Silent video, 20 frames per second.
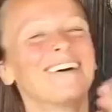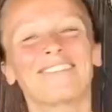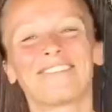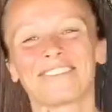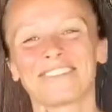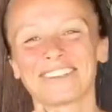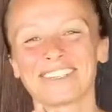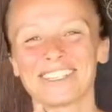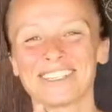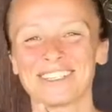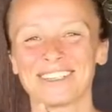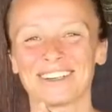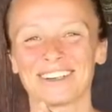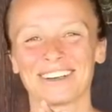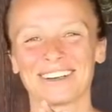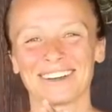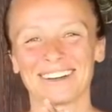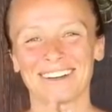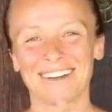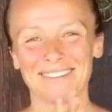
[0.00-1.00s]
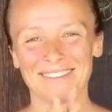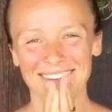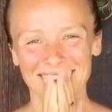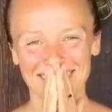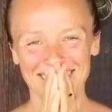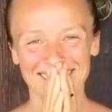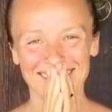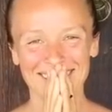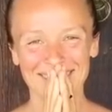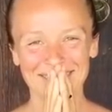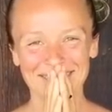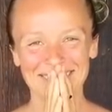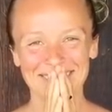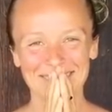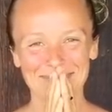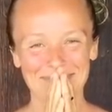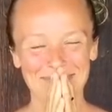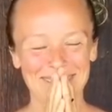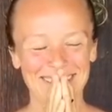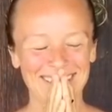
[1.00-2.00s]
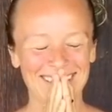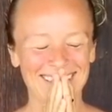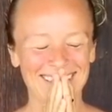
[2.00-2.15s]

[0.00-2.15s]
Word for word: For sure. Oh my God, that was Chippy.